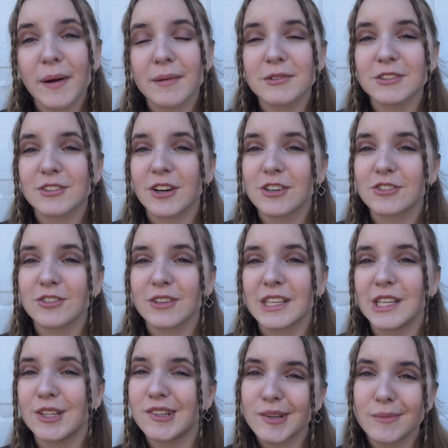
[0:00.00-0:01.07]
I'm just not sure that
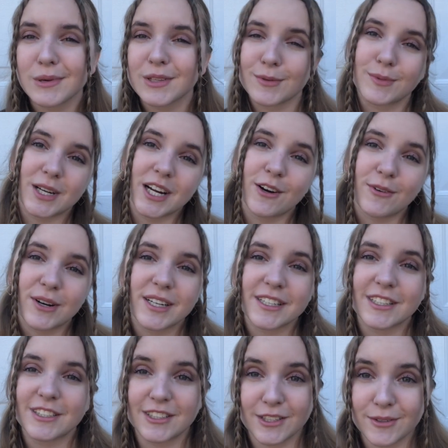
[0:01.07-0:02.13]
YouTube is what I want
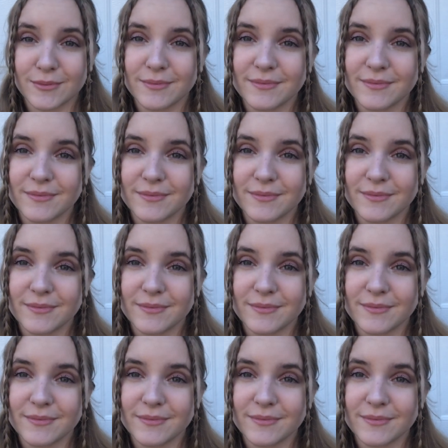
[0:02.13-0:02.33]
to do.